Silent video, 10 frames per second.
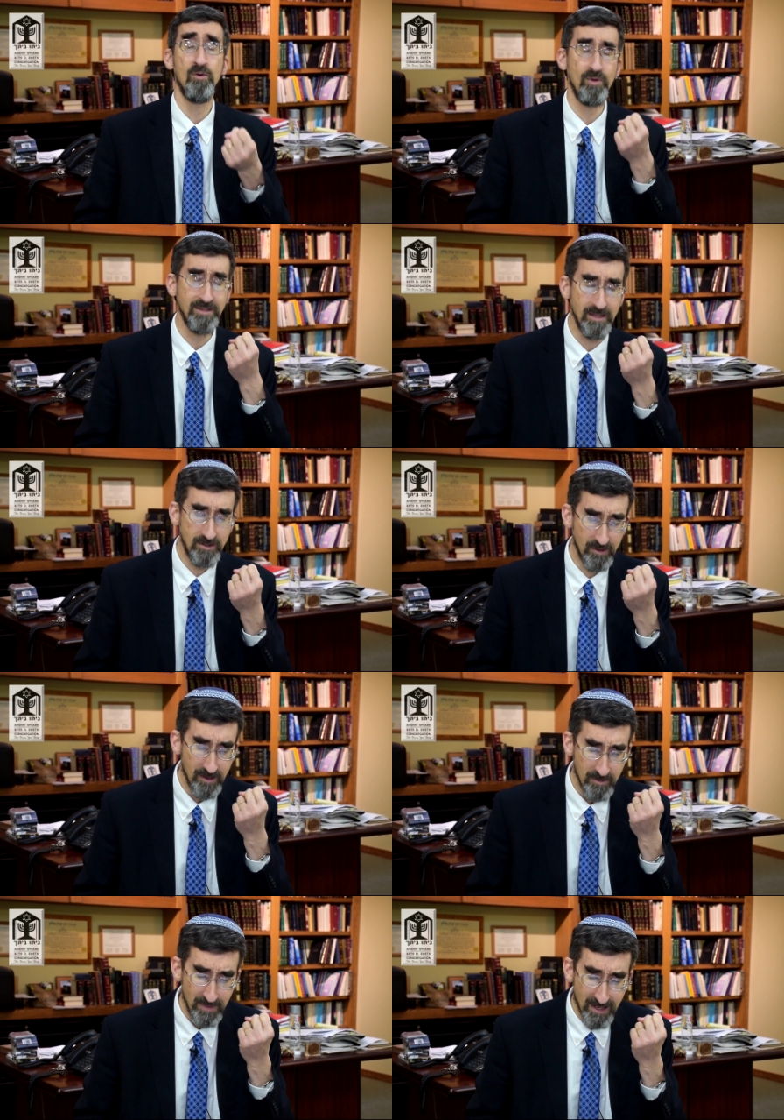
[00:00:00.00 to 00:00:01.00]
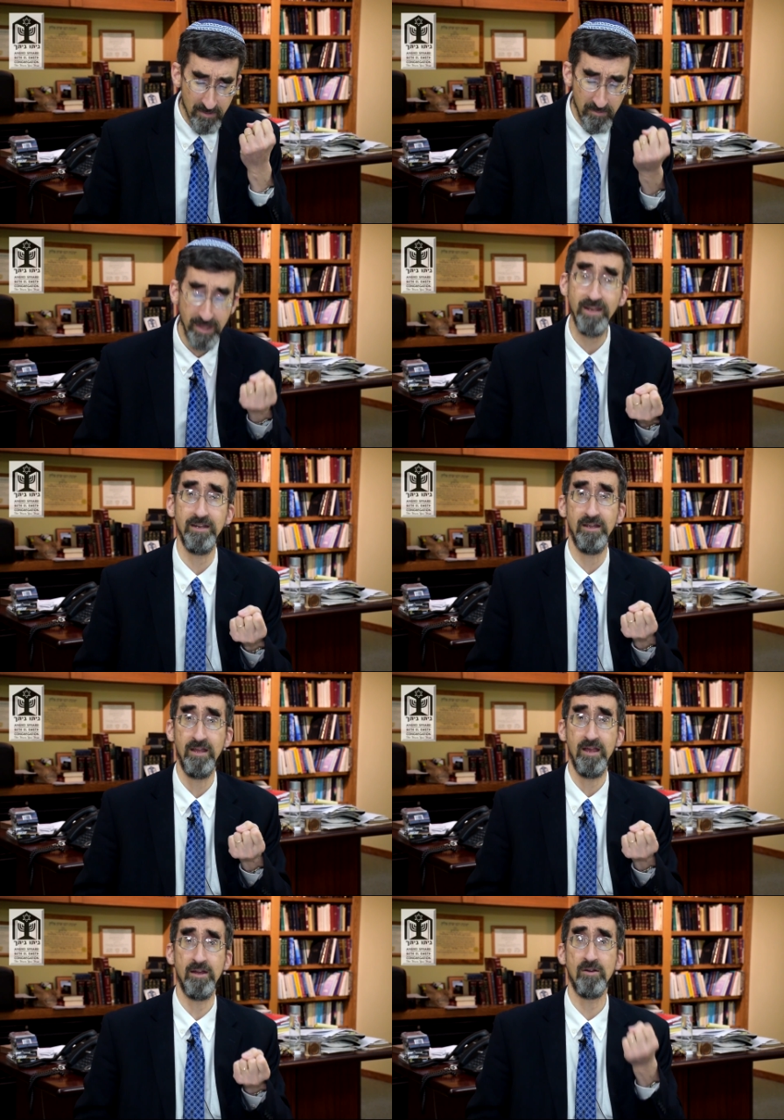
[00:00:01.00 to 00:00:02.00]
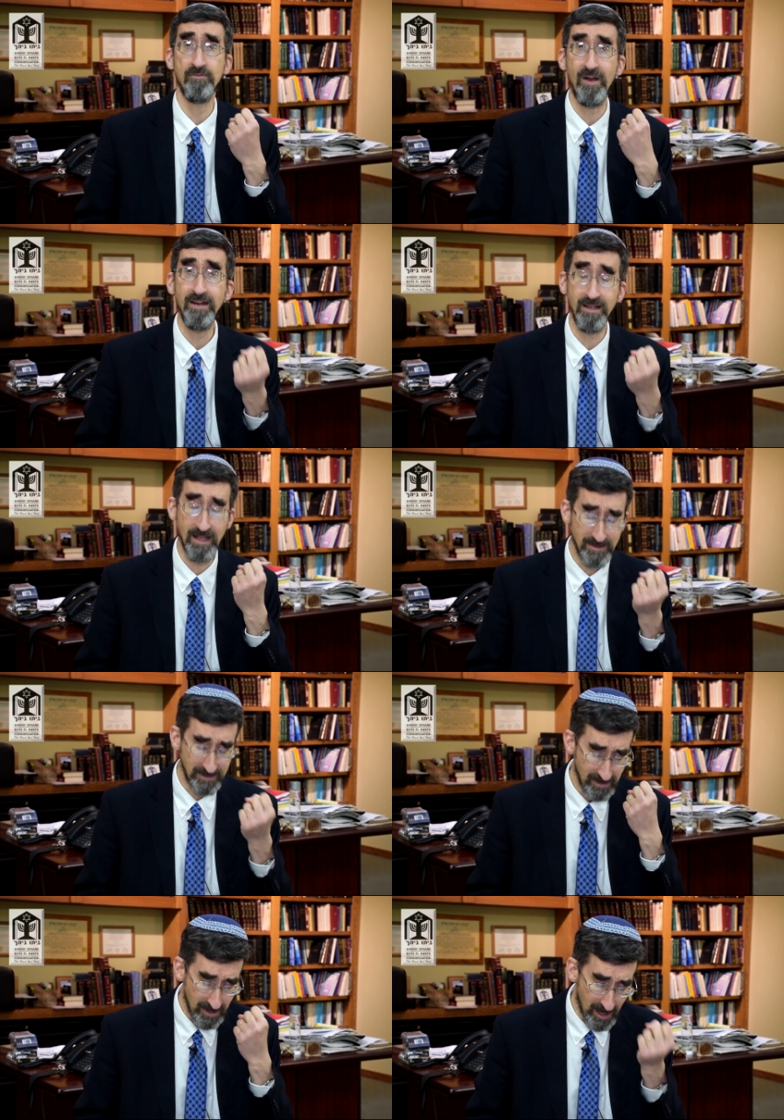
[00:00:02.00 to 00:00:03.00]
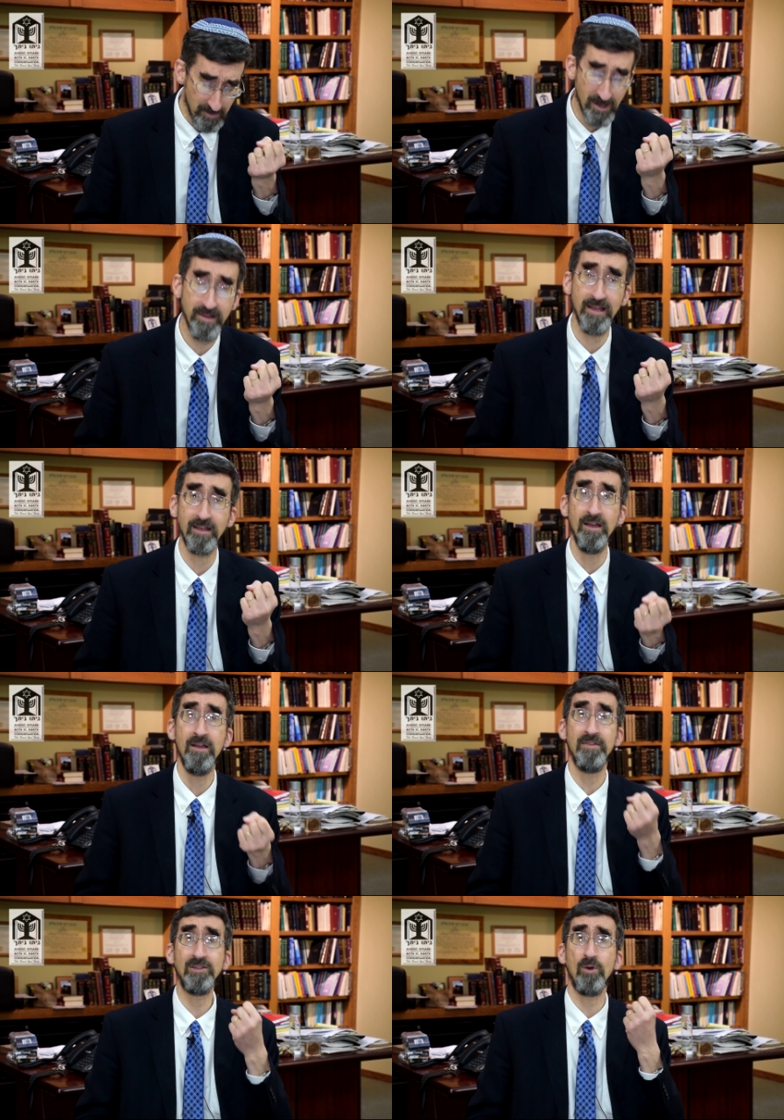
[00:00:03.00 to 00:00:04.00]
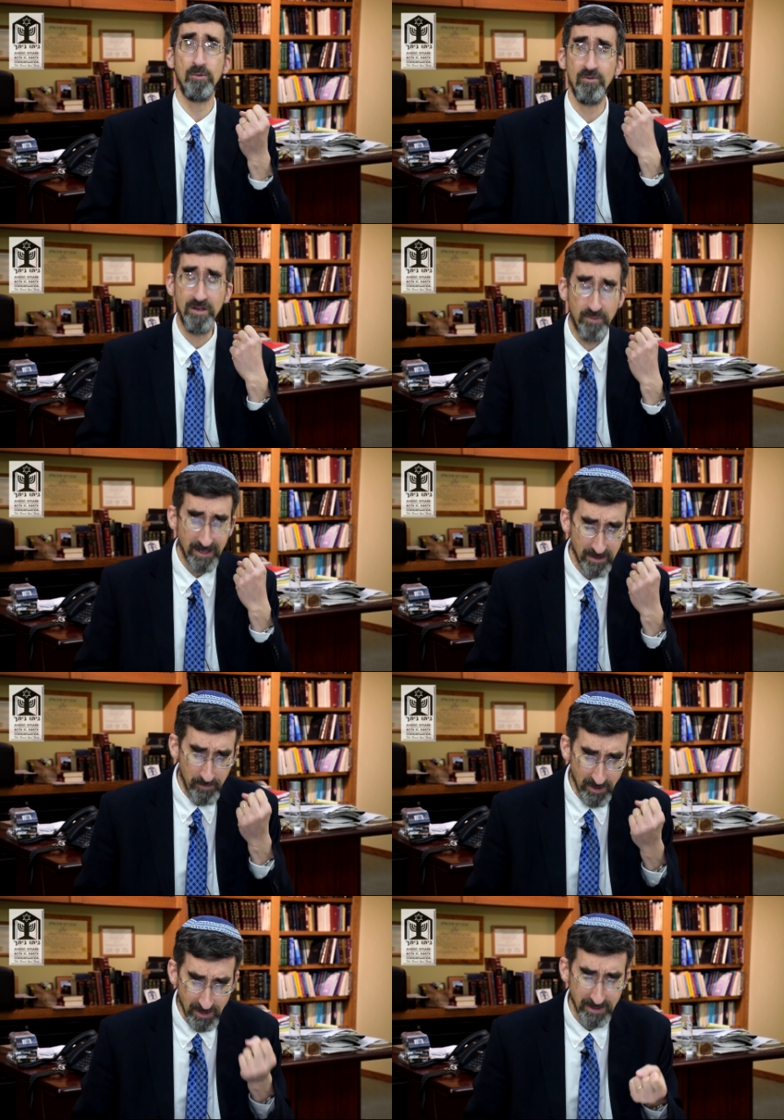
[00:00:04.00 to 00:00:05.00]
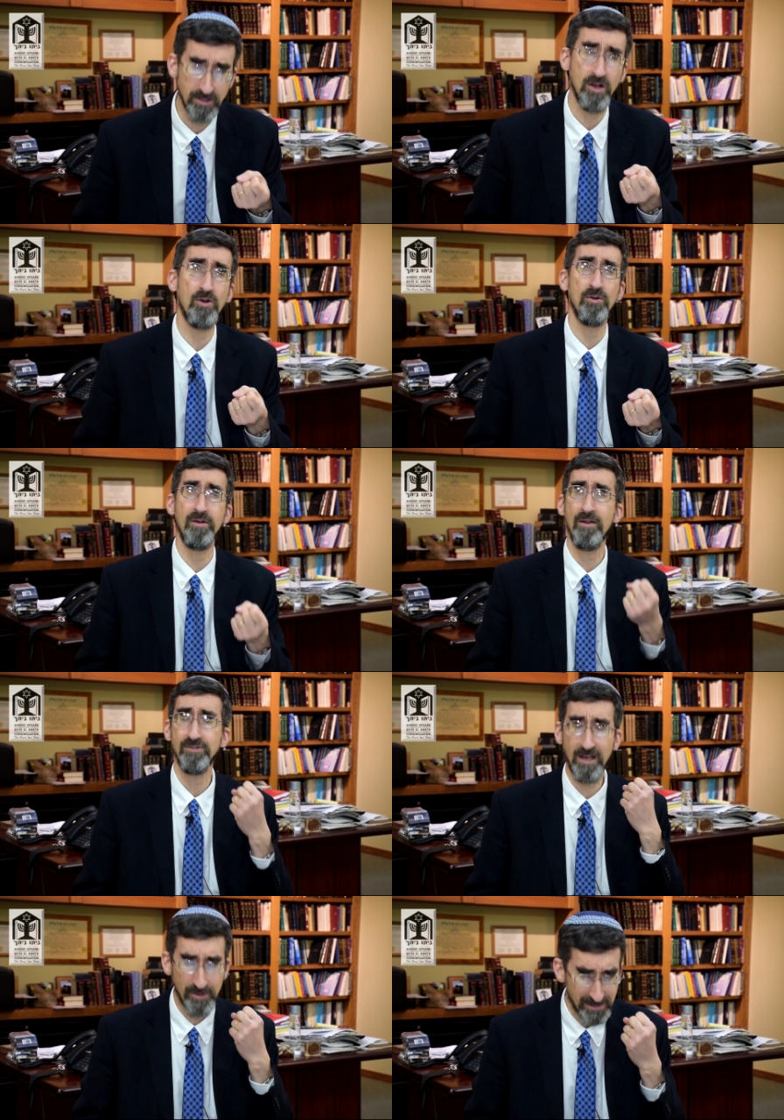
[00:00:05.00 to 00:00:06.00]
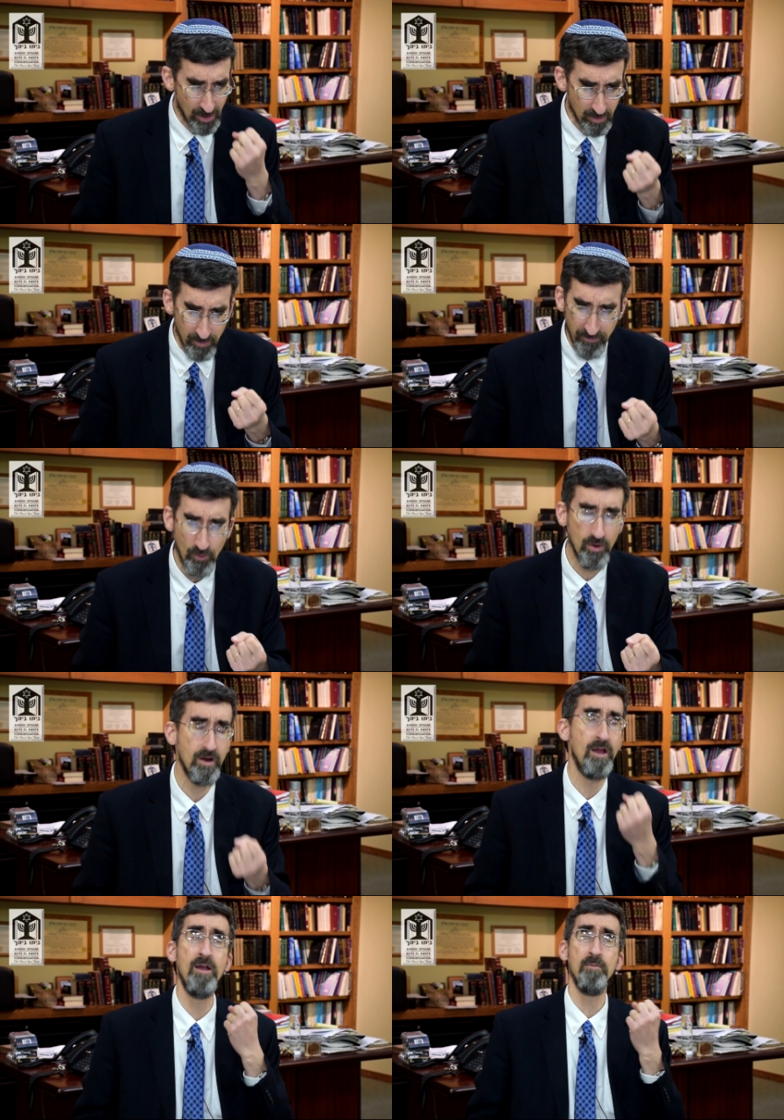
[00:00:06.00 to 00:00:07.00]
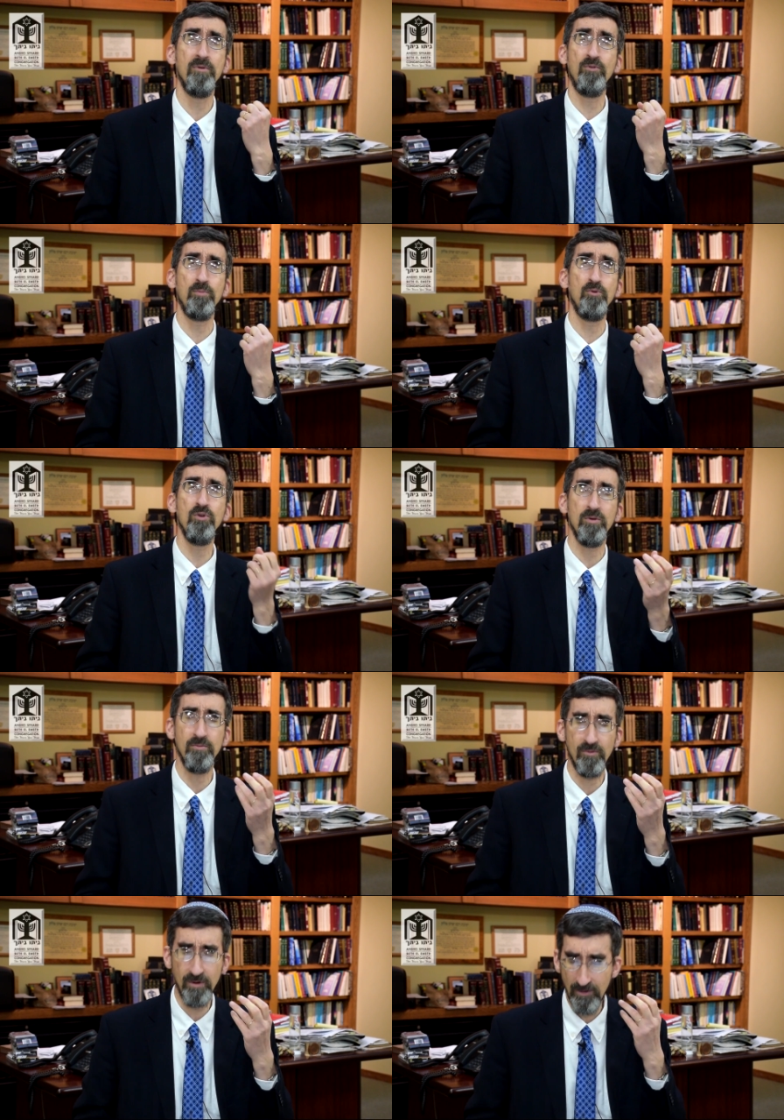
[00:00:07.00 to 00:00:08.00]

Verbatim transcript: We need to be committed in our fight against Amalek that's why we read Parsha Zachor. We have Shabbat Zachor before, before Purim.